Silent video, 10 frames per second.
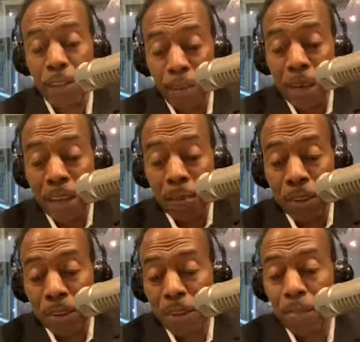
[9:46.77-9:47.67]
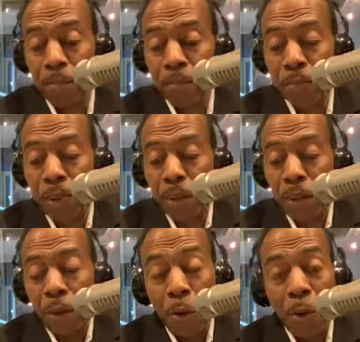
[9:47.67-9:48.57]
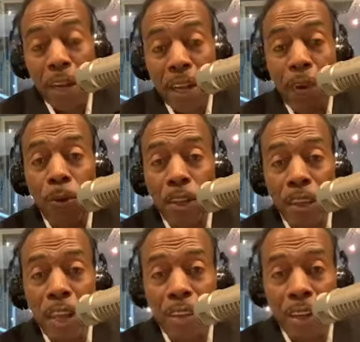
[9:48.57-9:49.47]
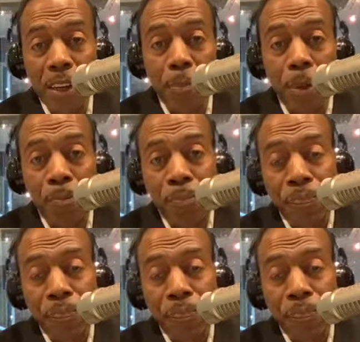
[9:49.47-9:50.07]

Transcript: somebody like myself, or hang on to your day job.